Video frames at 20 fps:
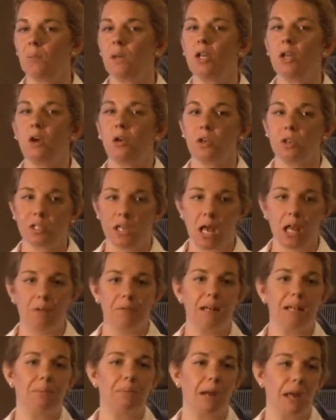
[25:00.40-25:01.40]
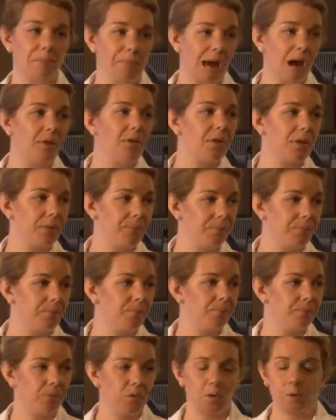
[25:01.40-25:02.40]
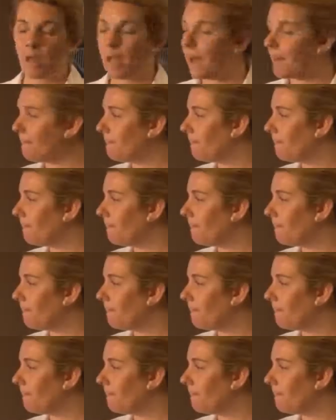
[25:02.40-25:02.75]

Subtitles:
we know you're tolerating by mouth. Okay?